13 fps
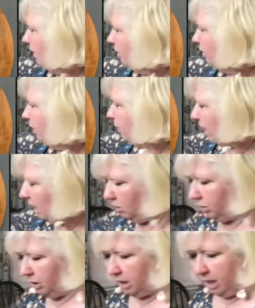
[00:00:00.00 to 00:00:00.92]
Now,
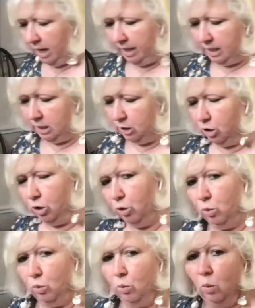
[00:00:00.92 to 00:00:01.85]
something else that I can
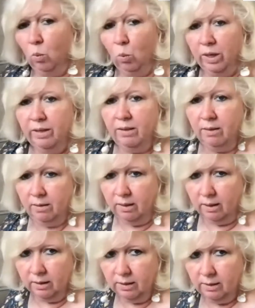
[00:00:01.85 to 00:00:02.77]
do with
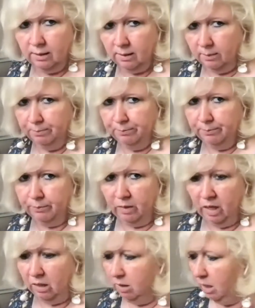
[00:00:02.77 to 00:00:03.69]
this
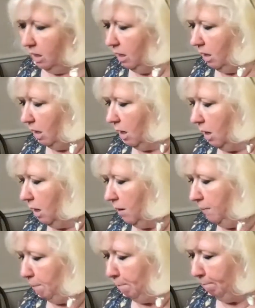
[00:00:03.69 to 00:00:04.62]
that
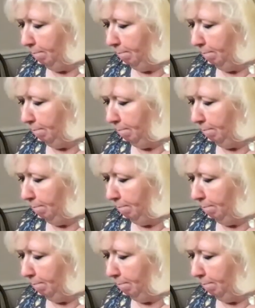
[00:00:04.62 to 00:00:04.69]
I